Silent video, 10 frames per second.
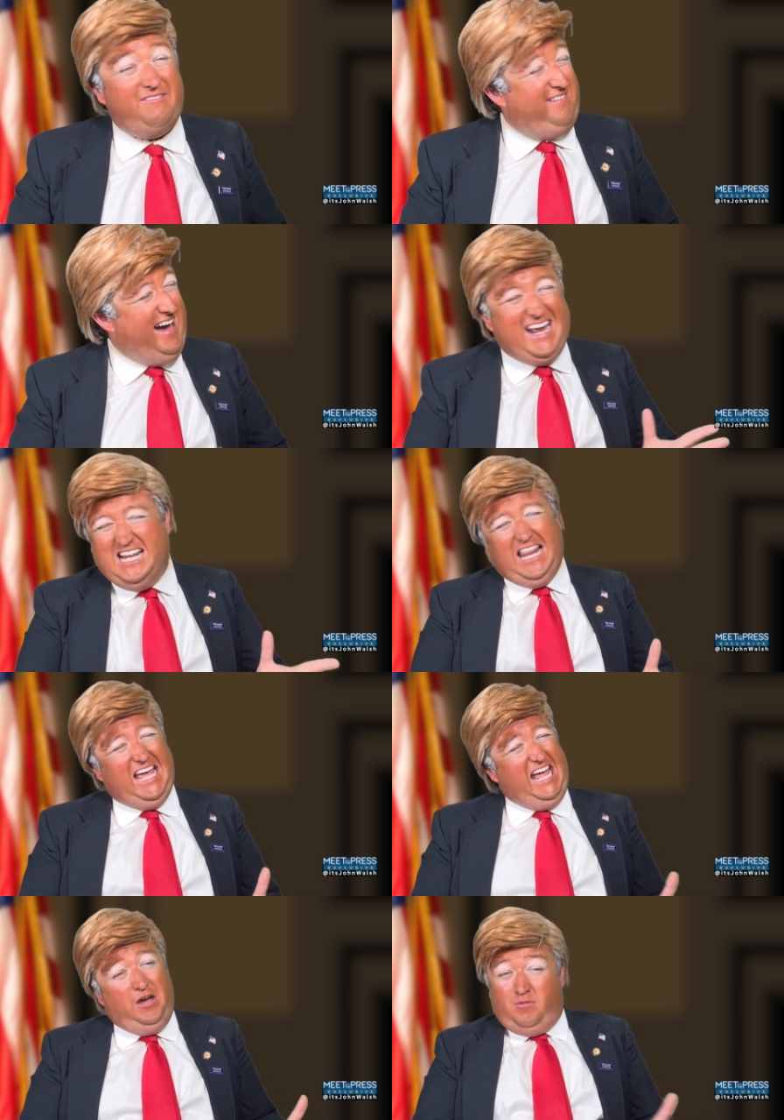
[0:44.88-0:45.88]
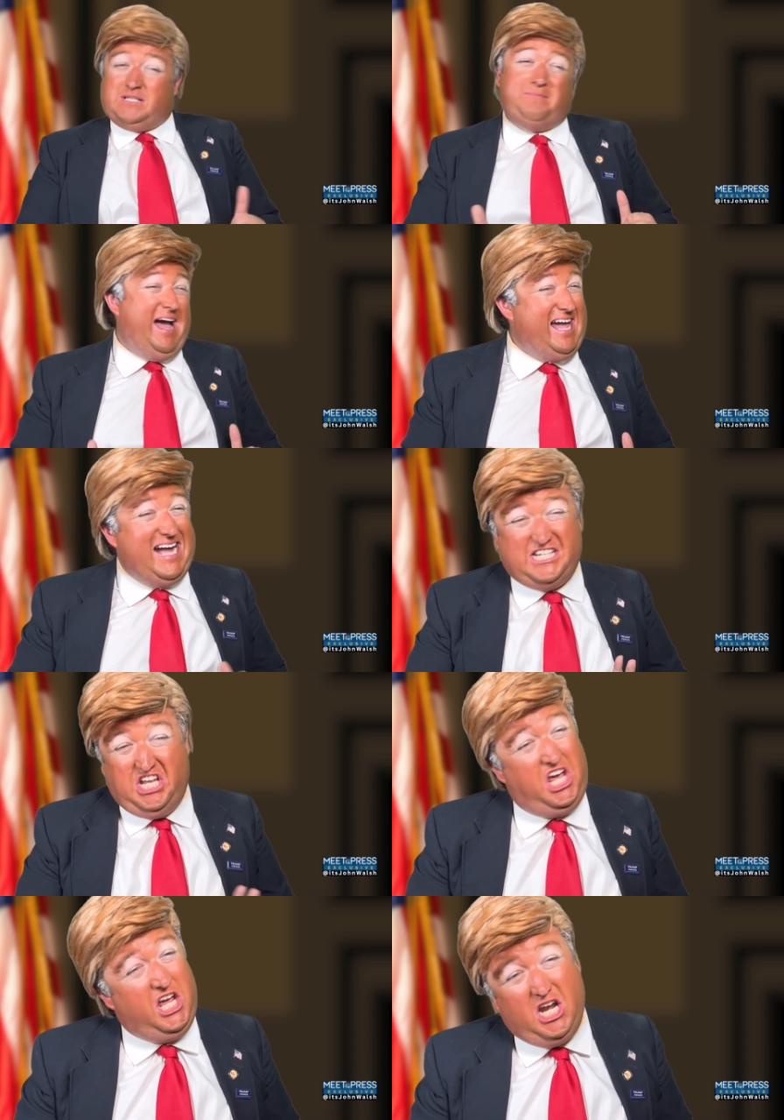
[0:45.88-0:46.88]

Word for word: Finally, it was my idea, you